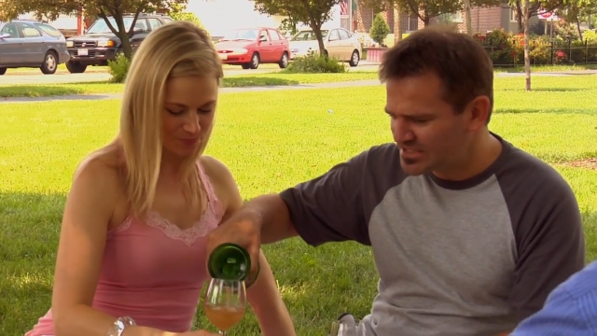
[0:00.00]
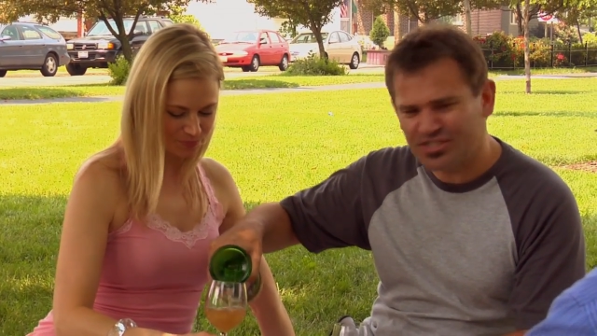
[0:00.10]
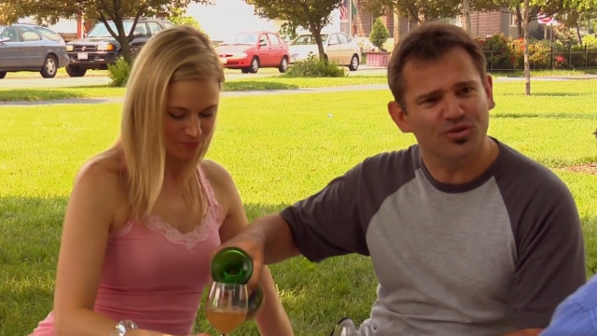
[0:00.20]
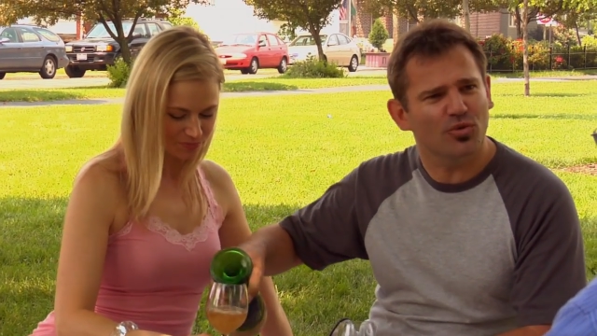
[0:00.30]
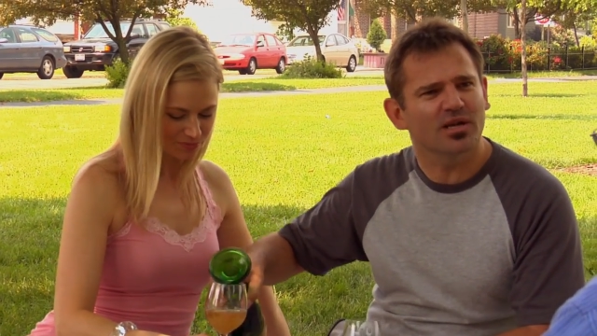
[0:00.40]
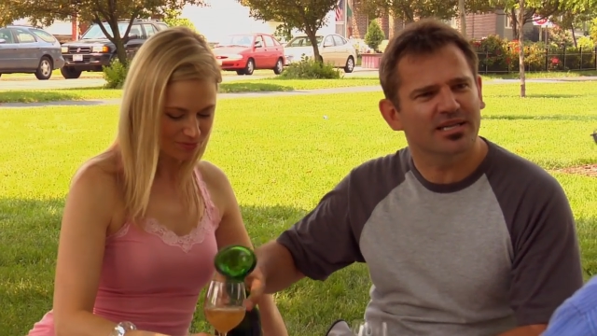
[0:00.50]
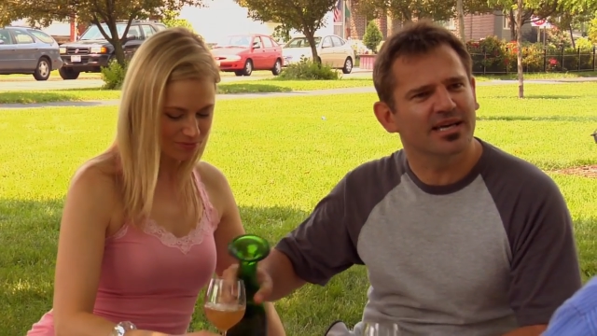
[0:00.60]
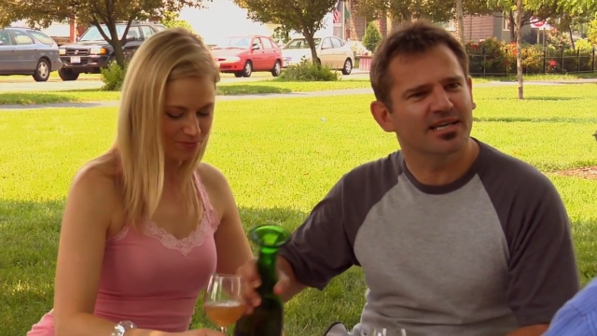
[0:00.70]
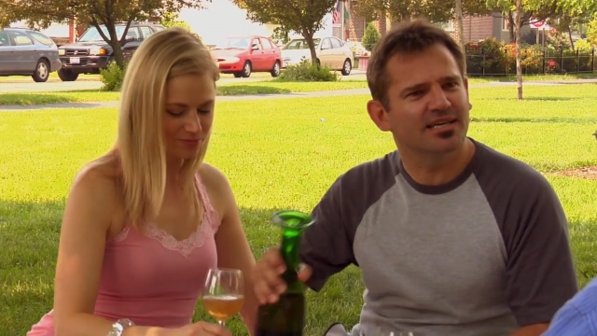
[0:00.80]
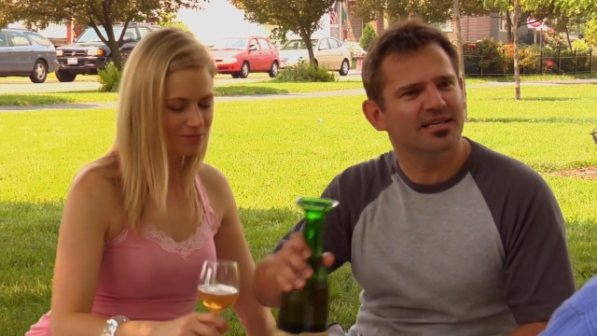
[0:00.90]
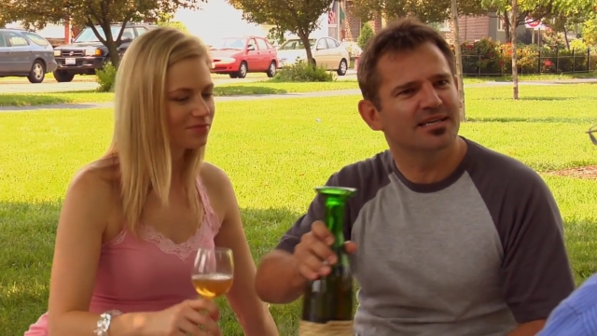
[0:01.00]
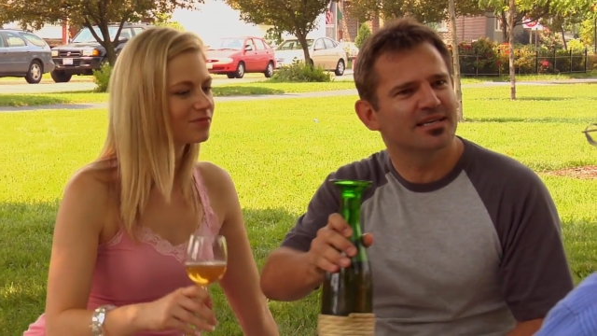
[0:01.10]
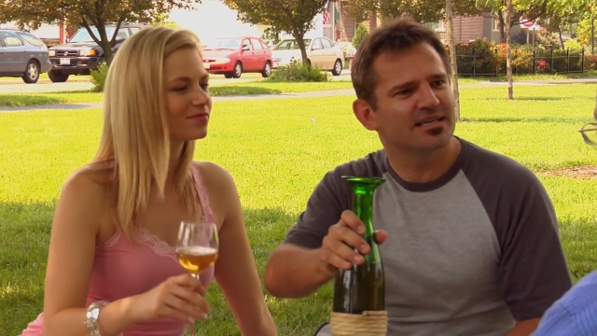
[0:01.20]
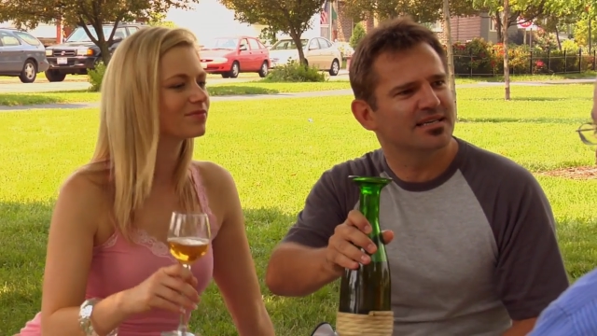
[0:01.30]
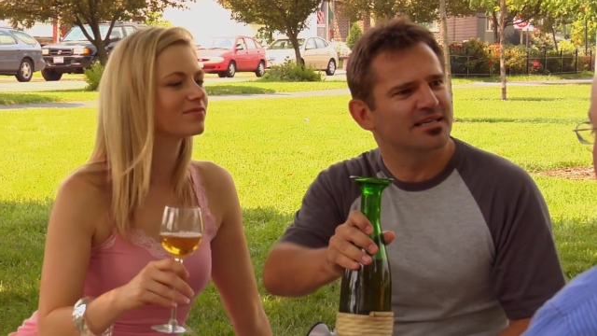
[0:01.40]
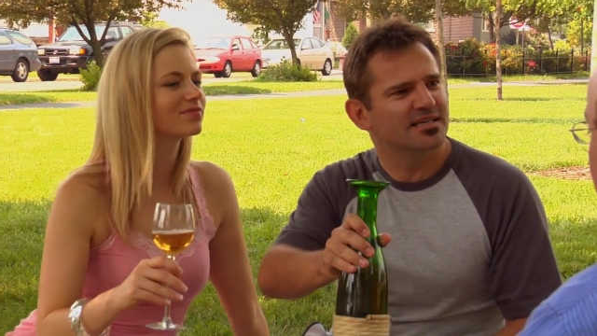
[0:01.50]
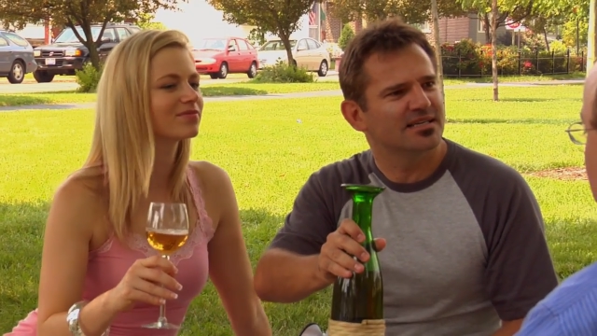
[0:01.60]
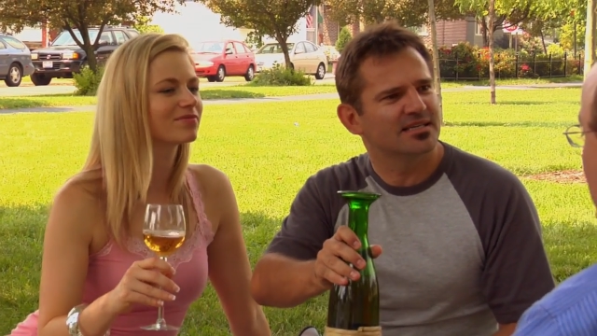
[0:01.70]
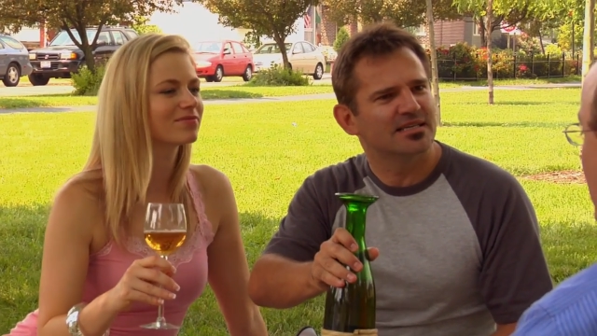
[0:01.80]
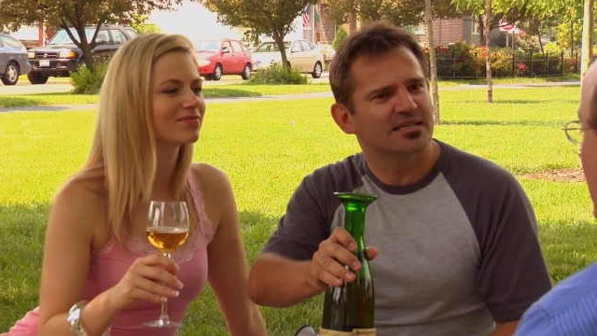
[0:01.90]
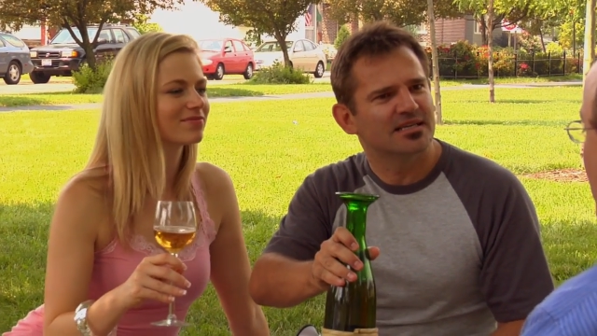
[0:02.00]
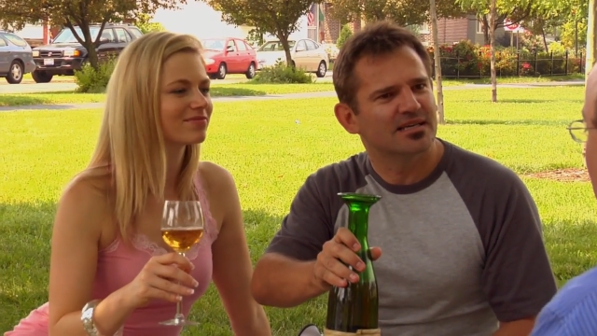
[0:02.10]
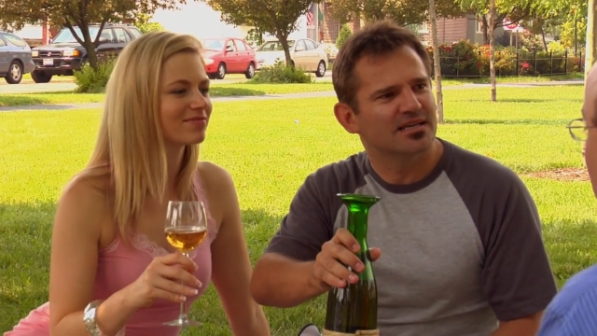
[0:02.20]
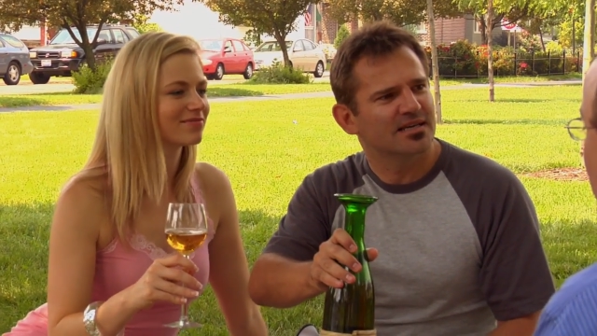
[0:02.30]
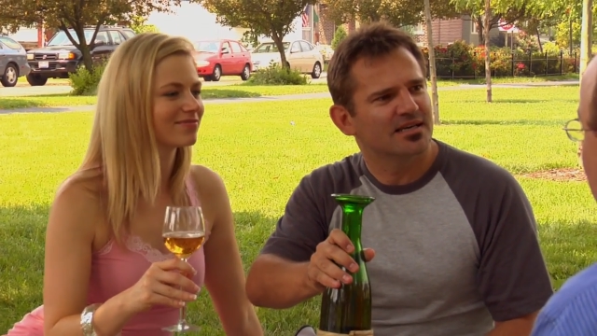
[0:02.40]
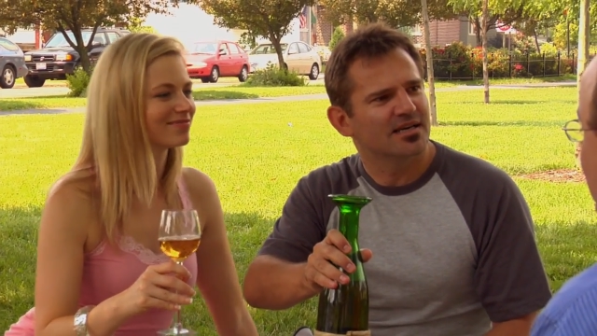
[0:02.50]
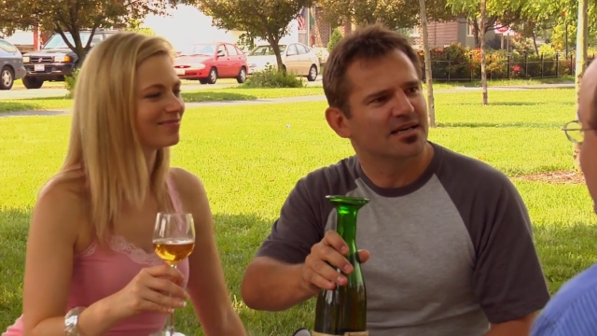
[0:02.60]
Speaker 1: Did you want any? Oh, well,